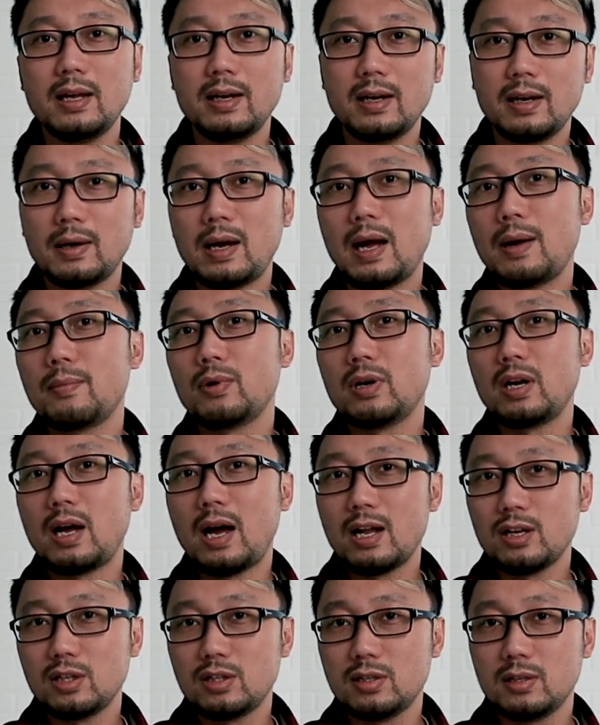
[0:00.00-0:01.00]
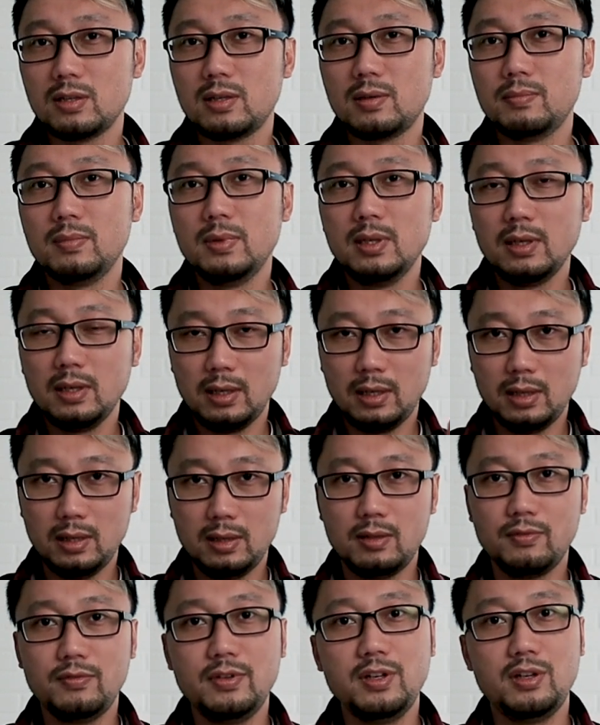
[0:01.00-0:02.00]
and I'm gonna answer them
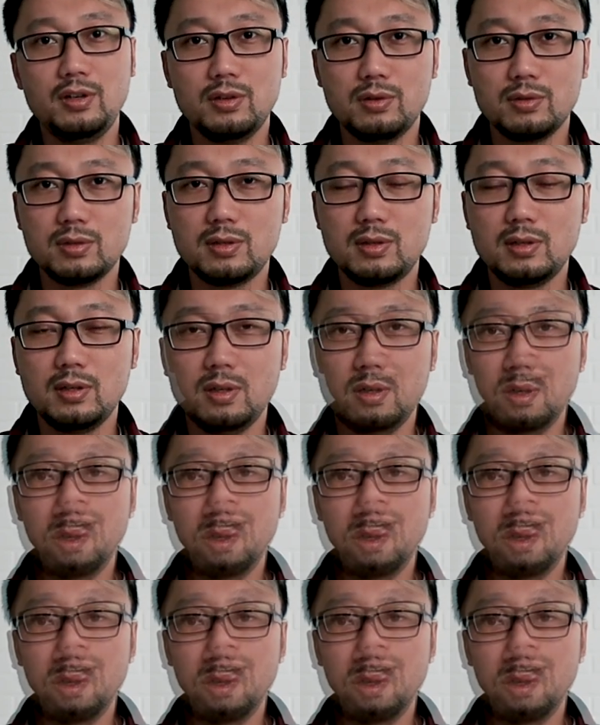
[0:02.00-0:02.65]
in the videos.